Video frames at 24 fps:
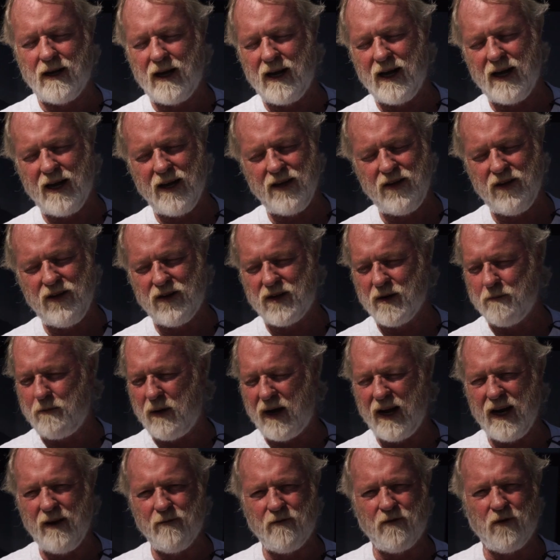Uh, you can
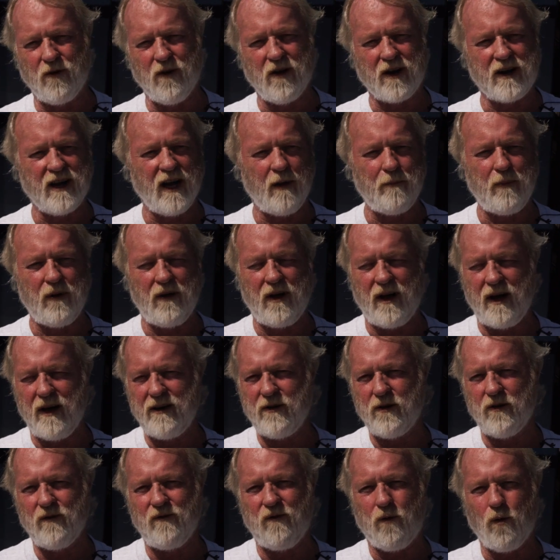buy them for a couple
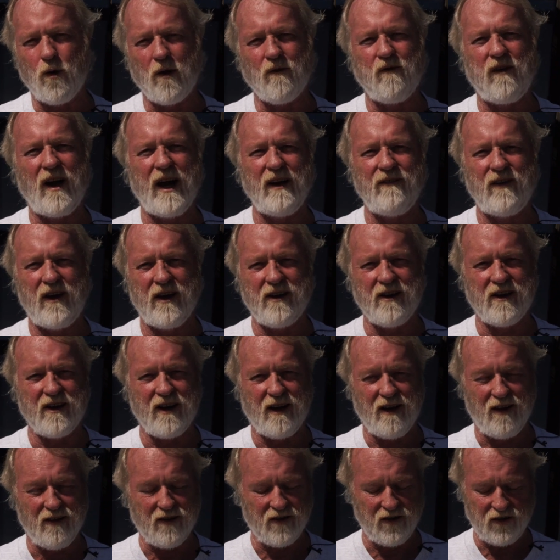hundred, four or five hundred
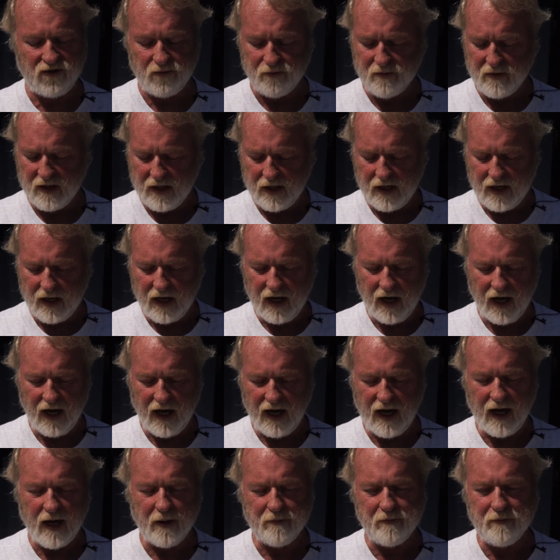dollars.
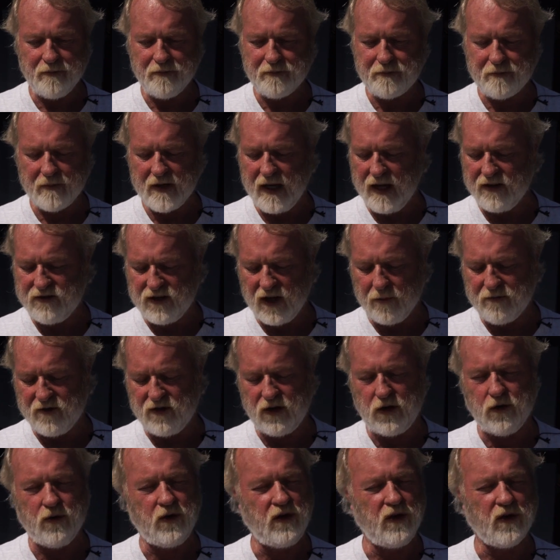Um, it's up
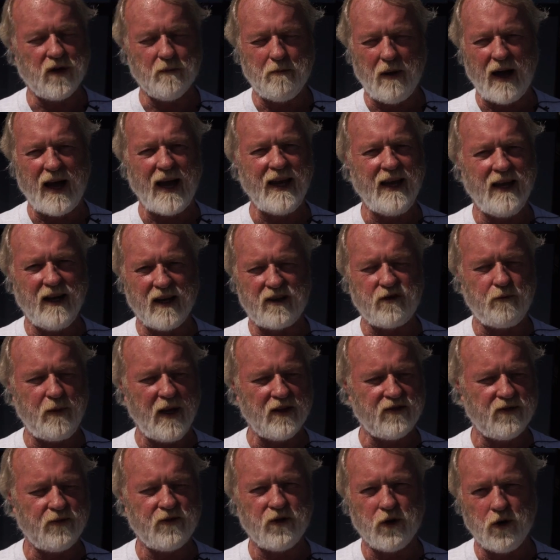to you. You can buy
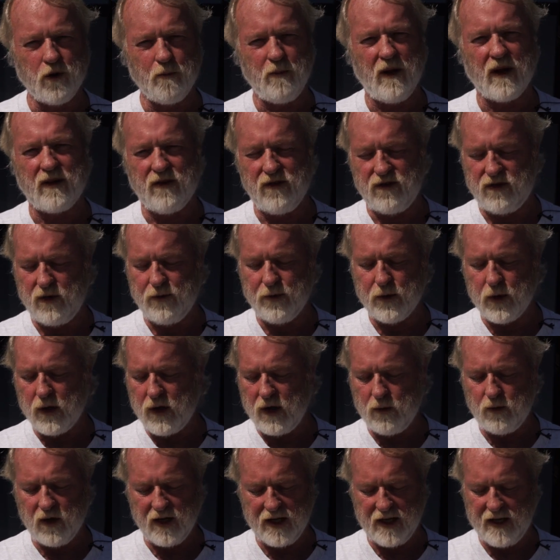inexpensive turnbuckles if you
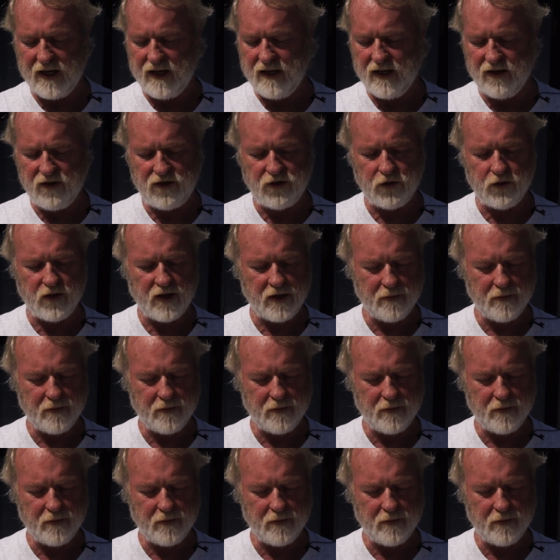really want to get into